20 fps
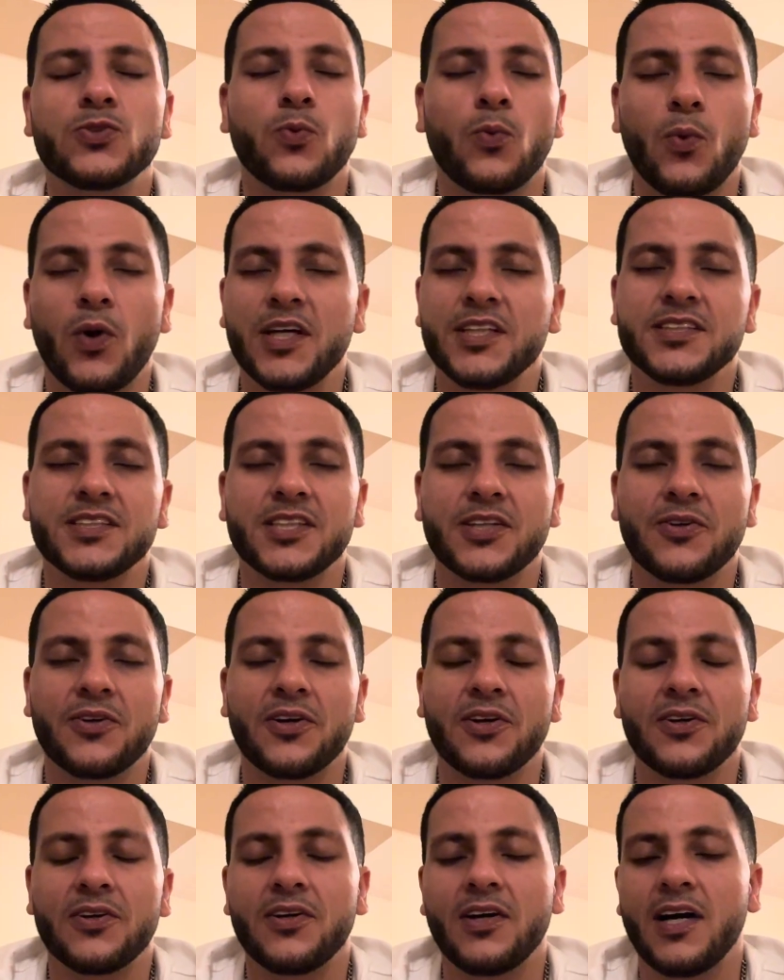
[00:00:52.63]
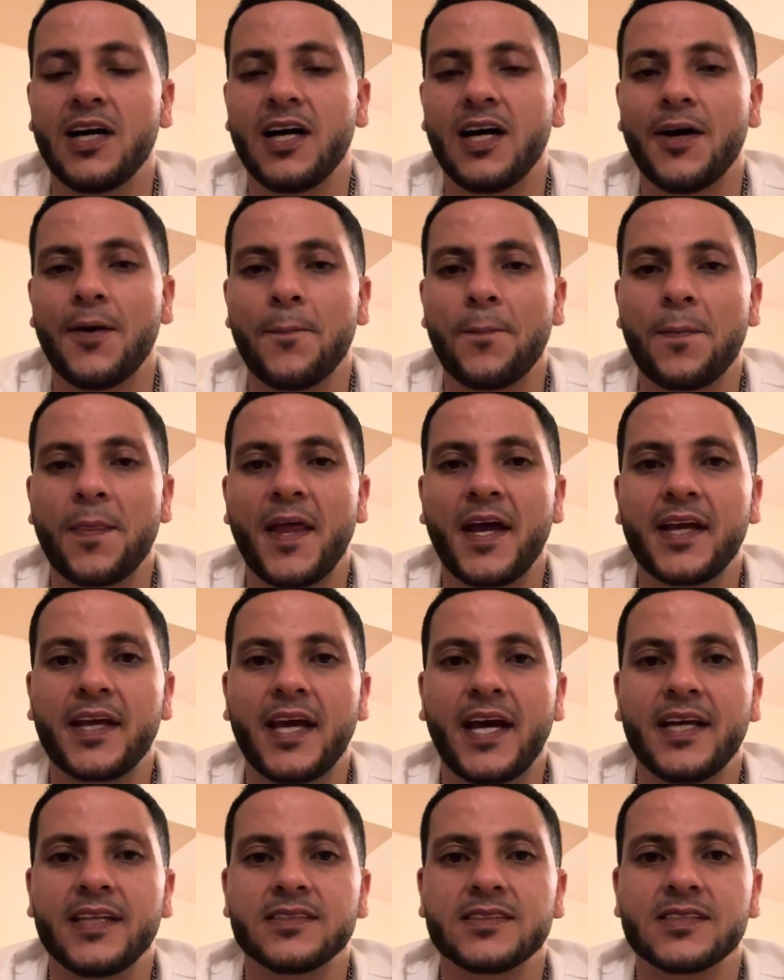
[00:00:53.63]
1-0
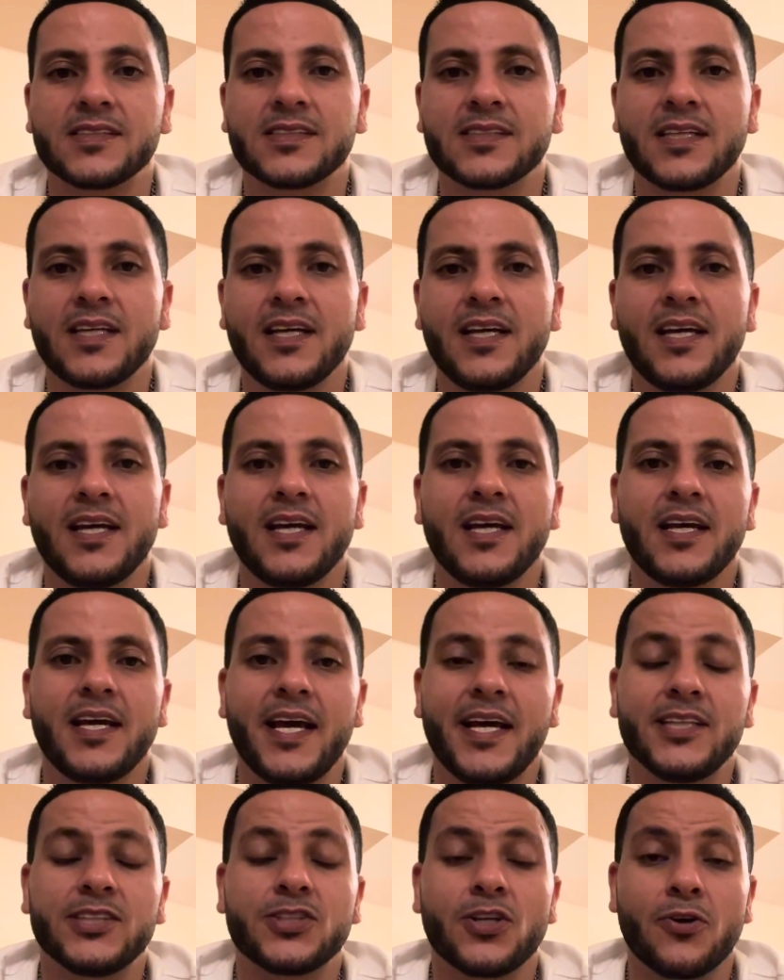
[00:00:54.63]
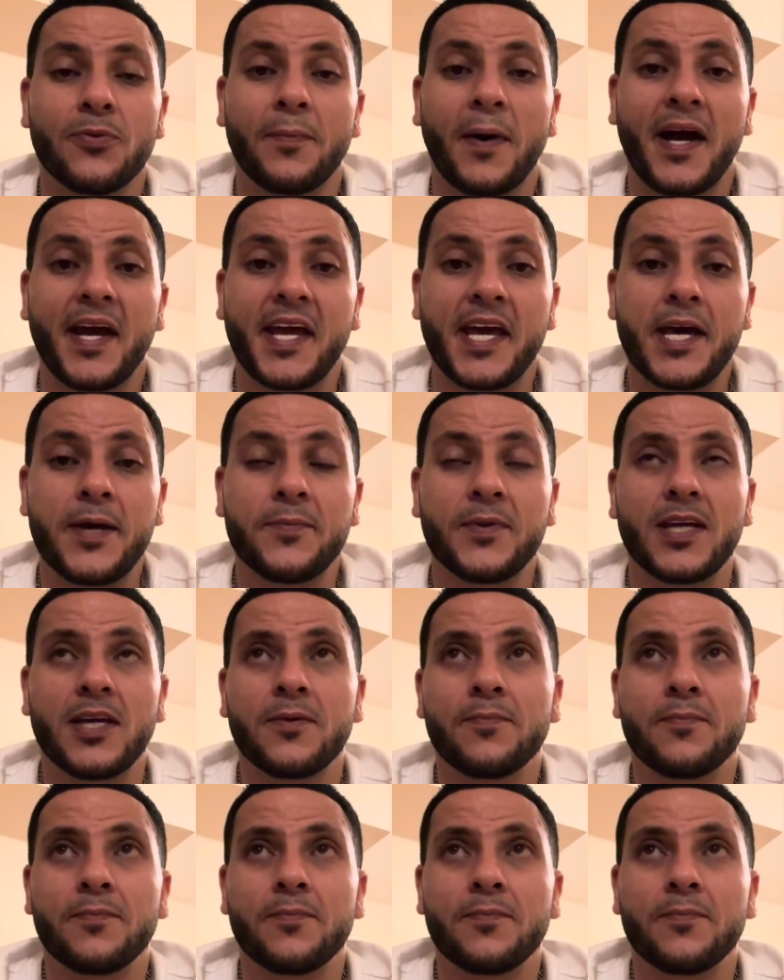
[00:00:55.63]
against Inter Miami.